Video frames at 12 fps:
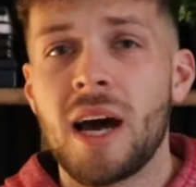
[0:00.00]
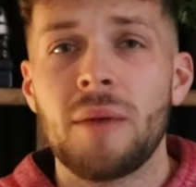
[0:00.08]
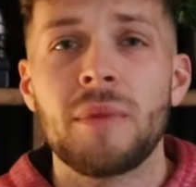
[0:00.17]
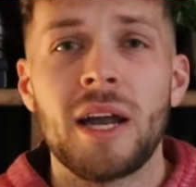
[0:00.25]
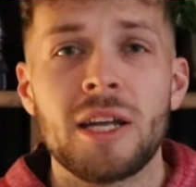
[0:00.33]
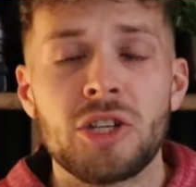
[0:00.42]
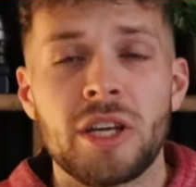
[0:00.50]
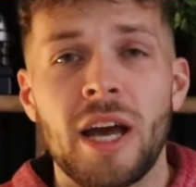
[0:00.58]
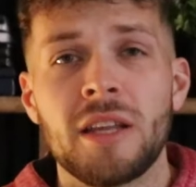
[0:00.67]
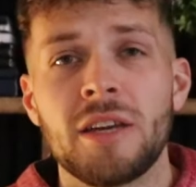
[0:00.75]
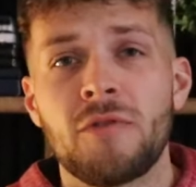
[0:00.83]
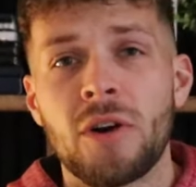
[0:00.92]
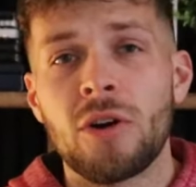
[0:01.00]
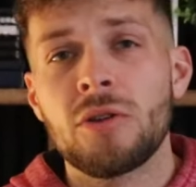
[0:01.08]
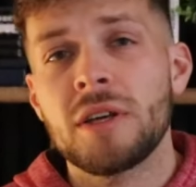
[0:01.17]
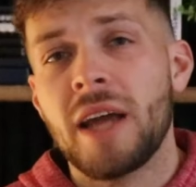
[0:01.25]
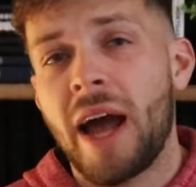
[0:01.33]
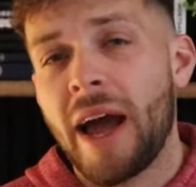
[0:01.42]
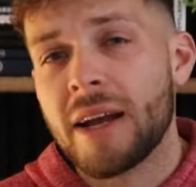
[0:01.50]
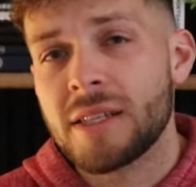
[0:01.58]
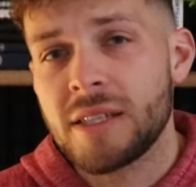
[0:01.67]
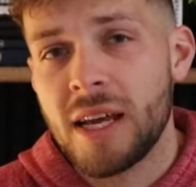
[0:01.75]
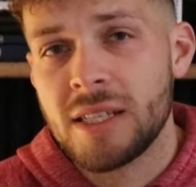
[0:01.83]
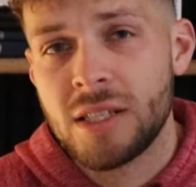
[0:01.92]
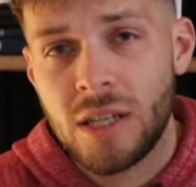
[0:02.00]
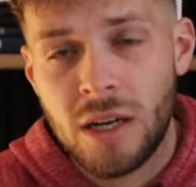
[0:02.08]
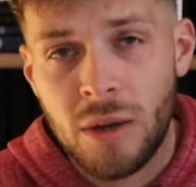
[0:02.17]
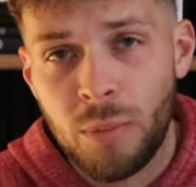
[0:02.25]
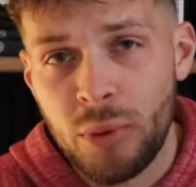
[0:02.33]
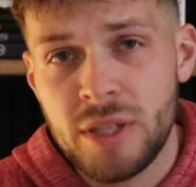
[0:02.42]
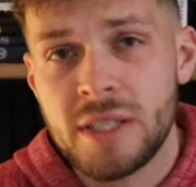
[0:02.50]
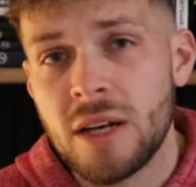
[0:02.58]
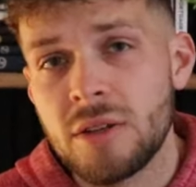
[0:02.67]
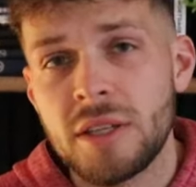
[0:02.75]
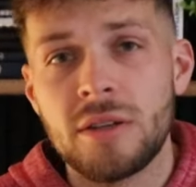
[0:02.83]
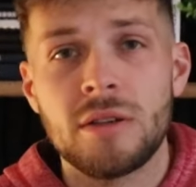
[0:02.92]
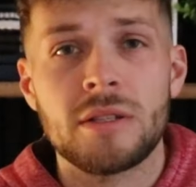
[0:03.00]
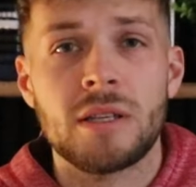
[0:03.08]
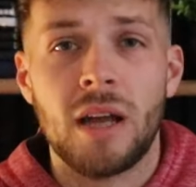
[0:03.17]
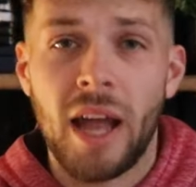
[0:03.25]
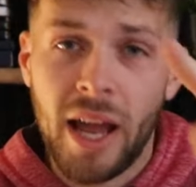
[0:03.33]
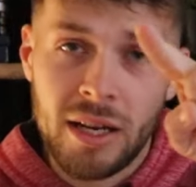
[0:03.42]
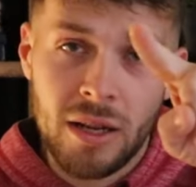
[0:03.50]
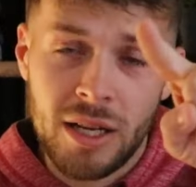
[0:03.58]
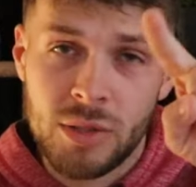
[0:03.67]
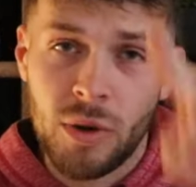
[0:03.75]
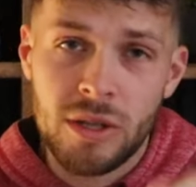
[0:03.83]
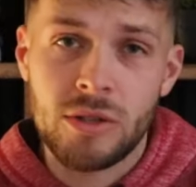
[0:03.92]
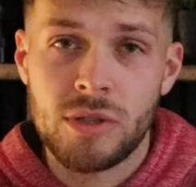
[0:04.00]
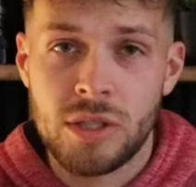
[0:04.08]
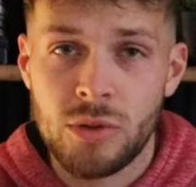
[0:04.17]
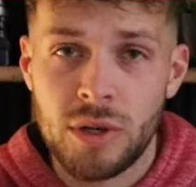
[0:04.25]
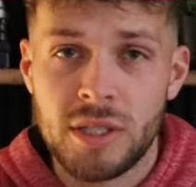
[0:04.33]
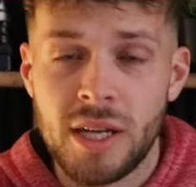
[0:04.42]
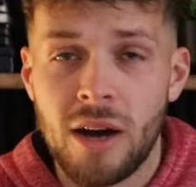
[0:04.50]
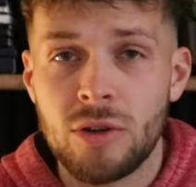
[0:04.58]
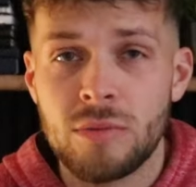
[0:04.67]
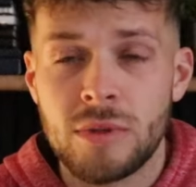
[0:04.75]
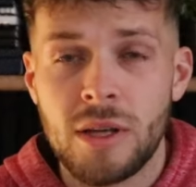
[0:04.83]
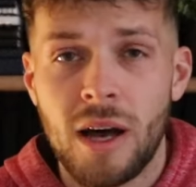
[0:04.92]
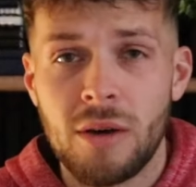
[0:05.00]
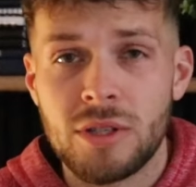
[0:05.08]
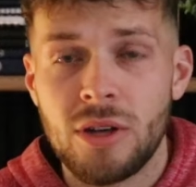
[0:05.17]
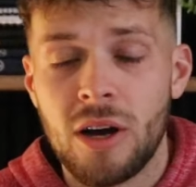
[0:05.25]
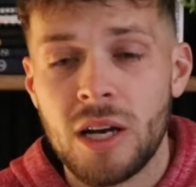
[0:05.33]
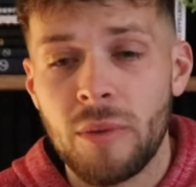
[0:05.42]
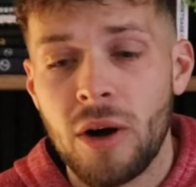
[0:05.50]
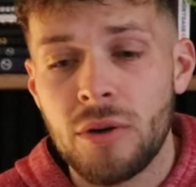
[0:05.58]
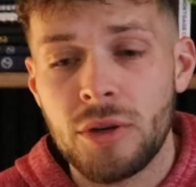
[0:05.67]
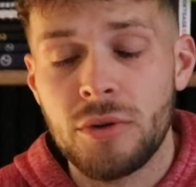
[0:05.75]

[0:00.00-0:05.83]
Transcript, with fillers: I'm that Agent Kelly. For early access to pre-sale deals and as well as those Osoyoos townhomes I was talking about,